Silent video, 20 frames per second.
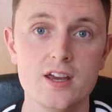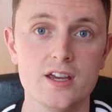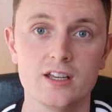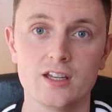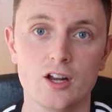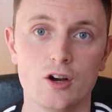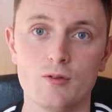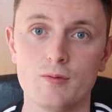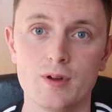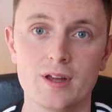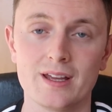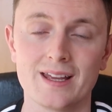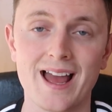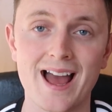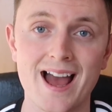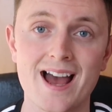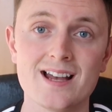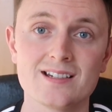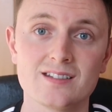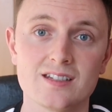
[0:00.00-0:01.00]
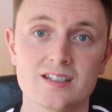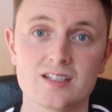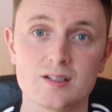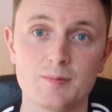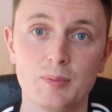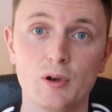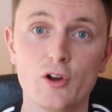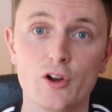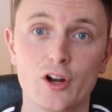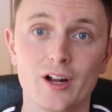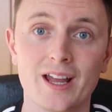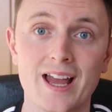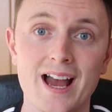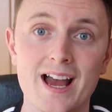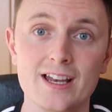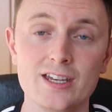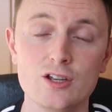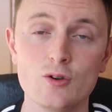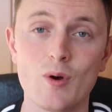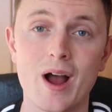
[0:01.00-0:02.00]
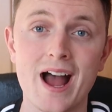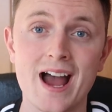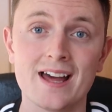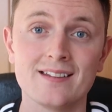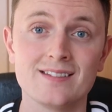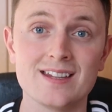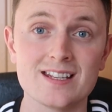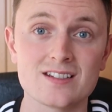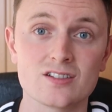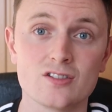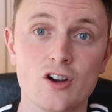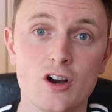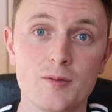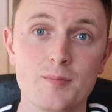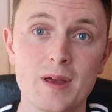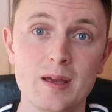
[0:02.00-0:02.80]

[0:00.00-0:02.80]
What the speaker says: You know, ask the supplier, can you add this on?